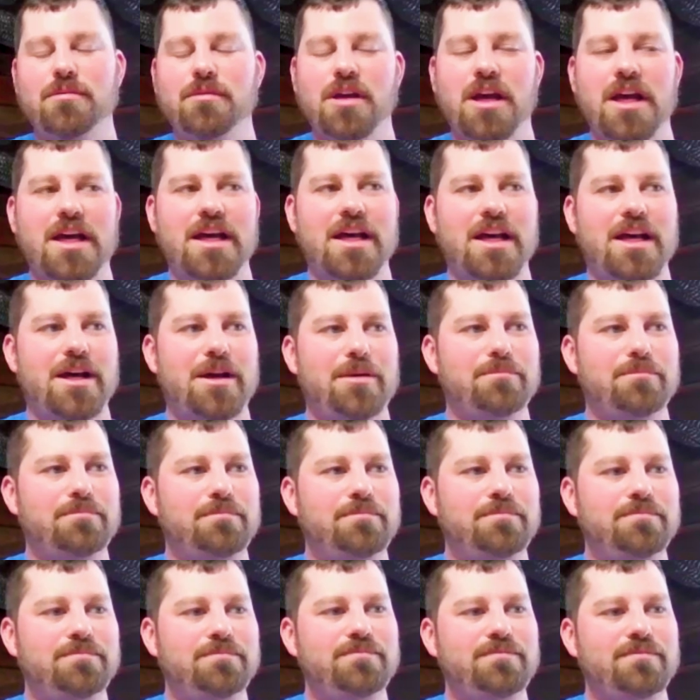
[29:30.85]

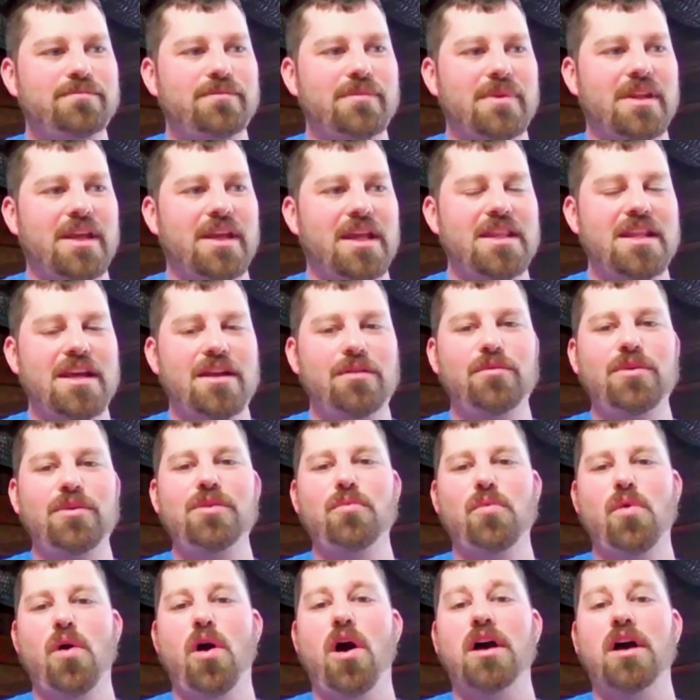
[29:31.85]
And then we
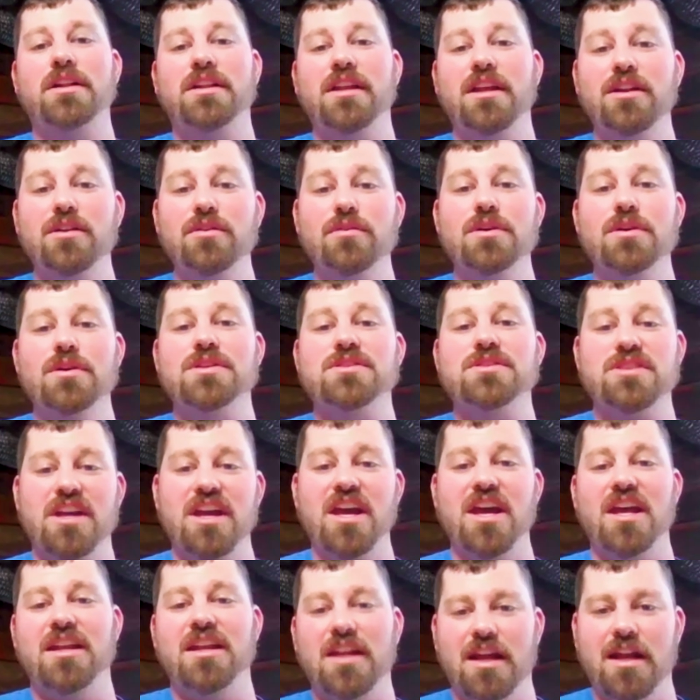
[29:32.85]
walked into a
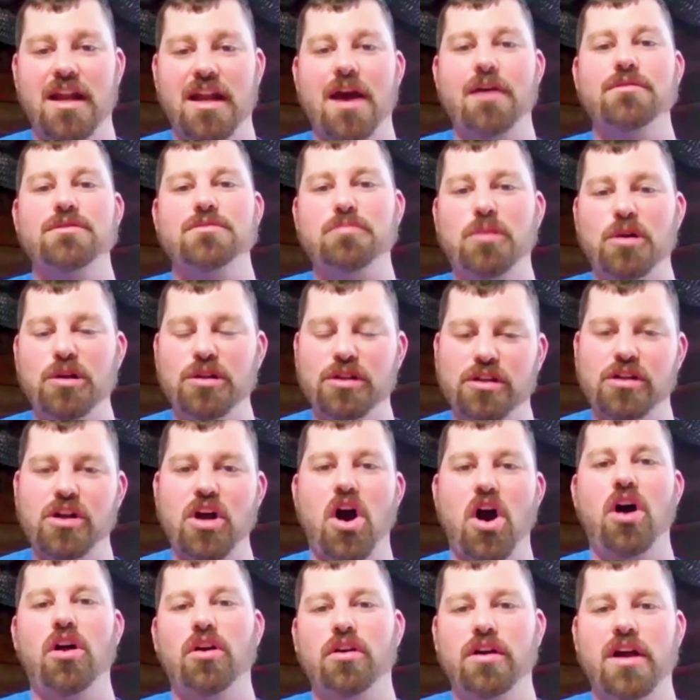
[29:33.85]
set, and I was putting the
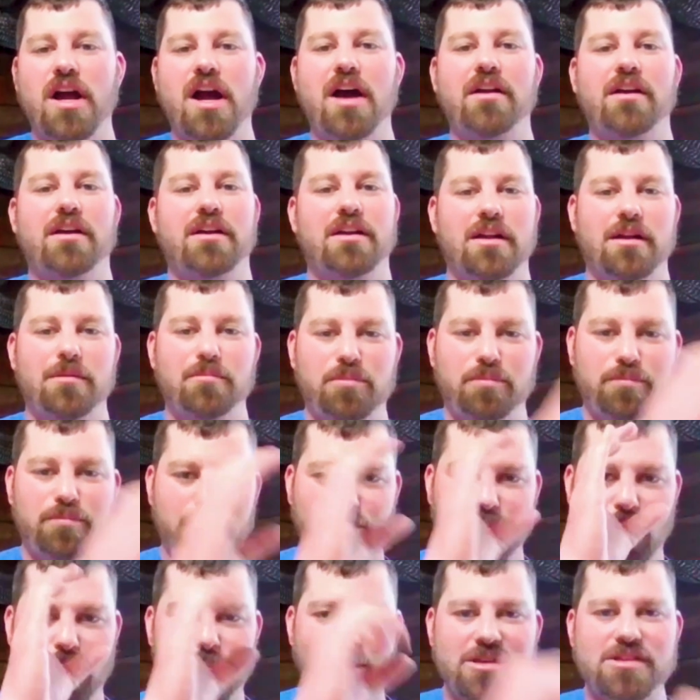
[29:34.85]
collar out, and I
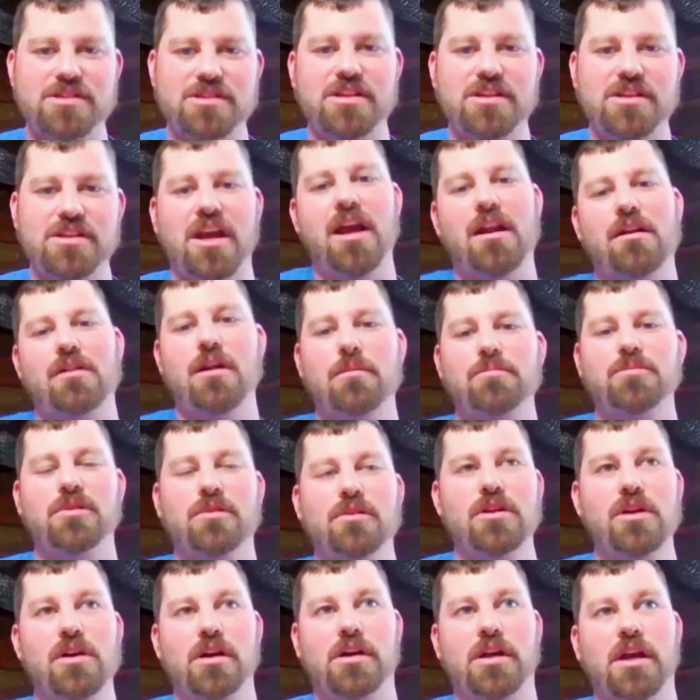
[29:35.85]
pulled my scanner up to
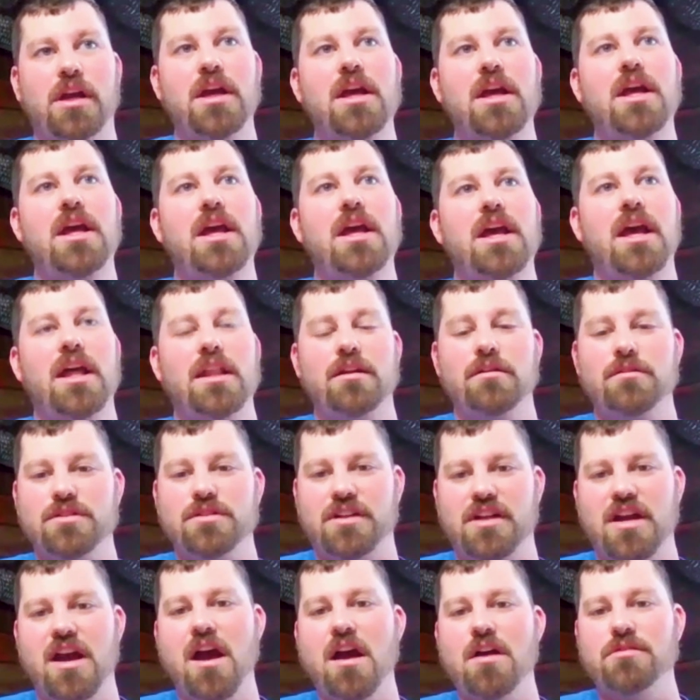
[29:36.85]
look, and there was a
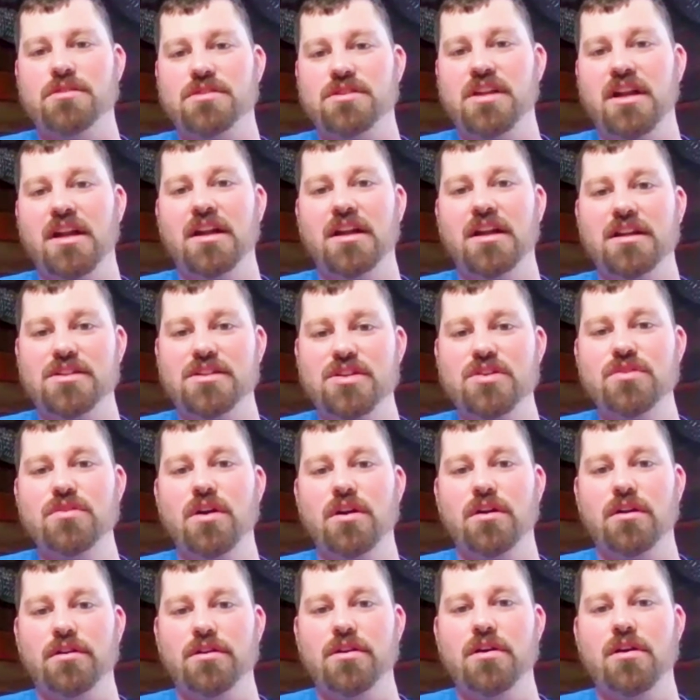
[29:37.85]
coyote standing at
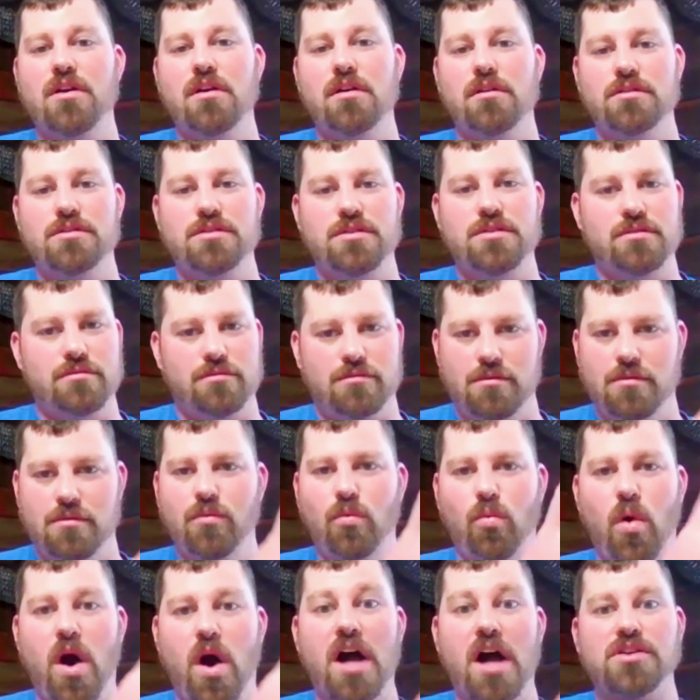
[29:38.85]
200 yards
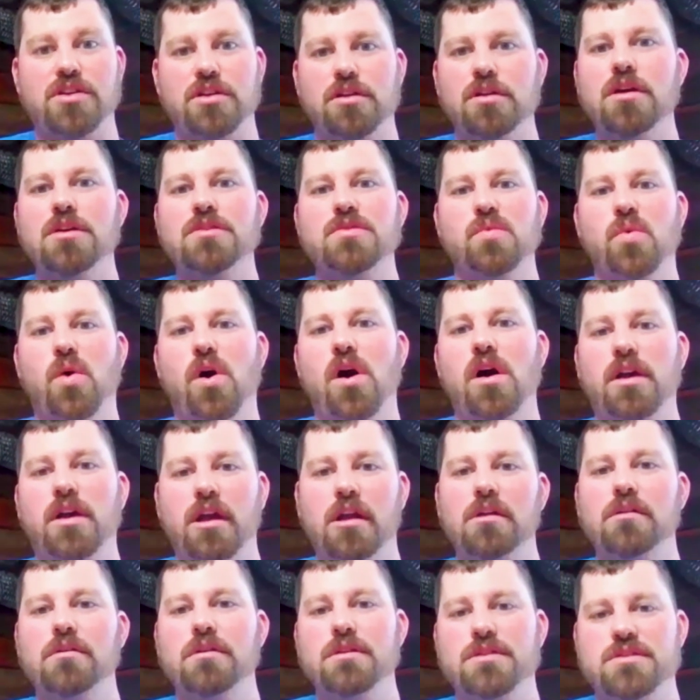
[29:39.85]
watching us walk
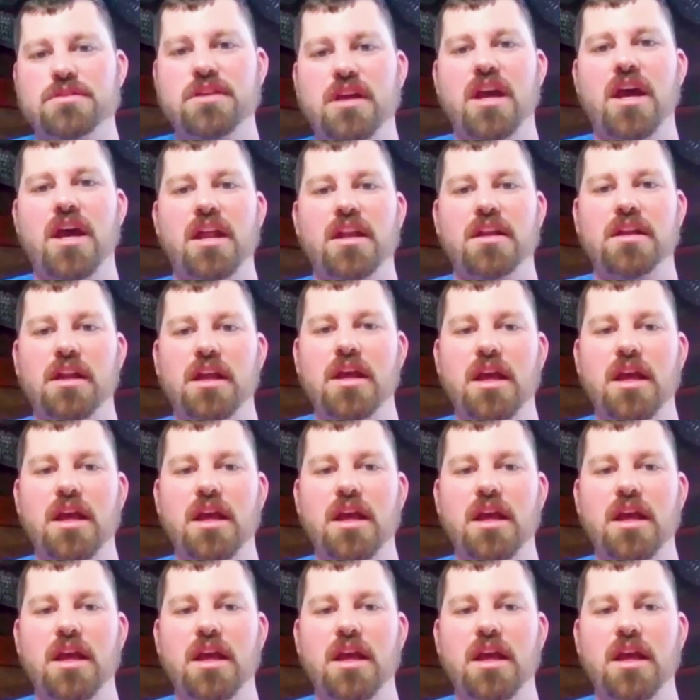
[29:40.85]
into a set.